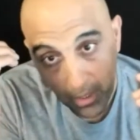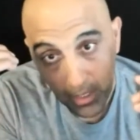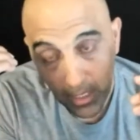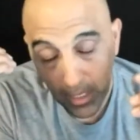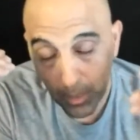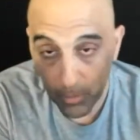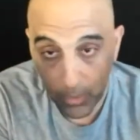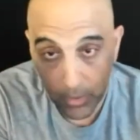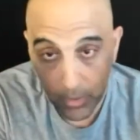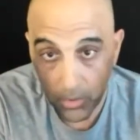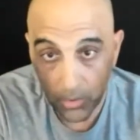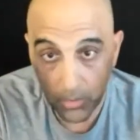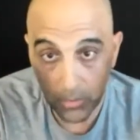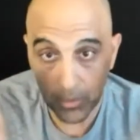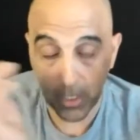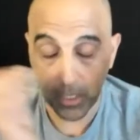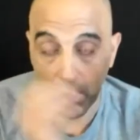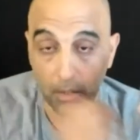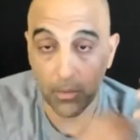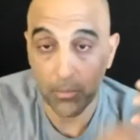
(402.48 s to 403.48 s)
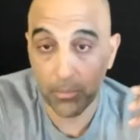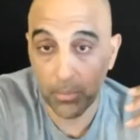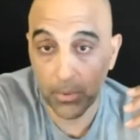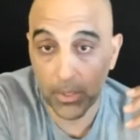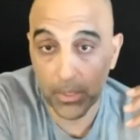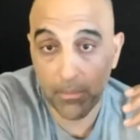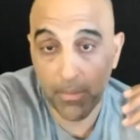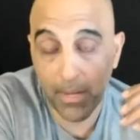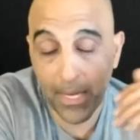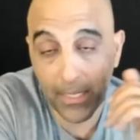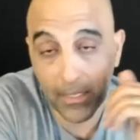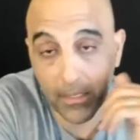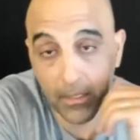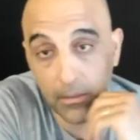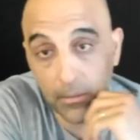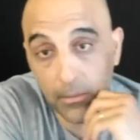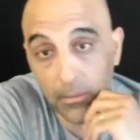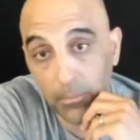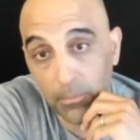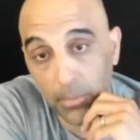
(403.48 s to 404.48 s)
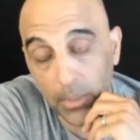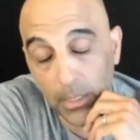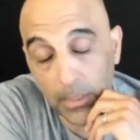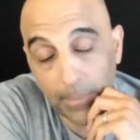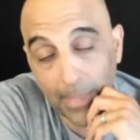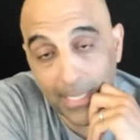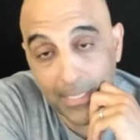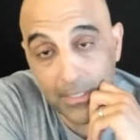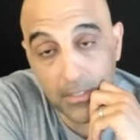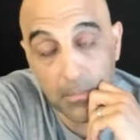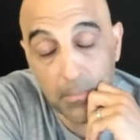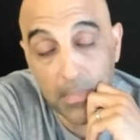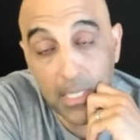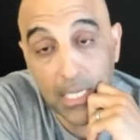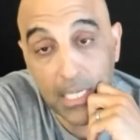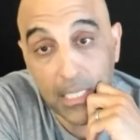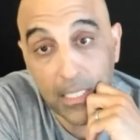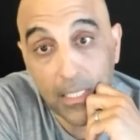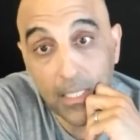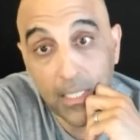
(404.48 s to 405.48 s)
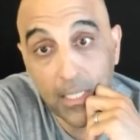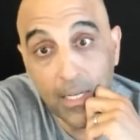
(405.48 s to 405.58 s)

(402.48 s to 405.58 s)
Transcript: and we'll go you know bring back bring back some meat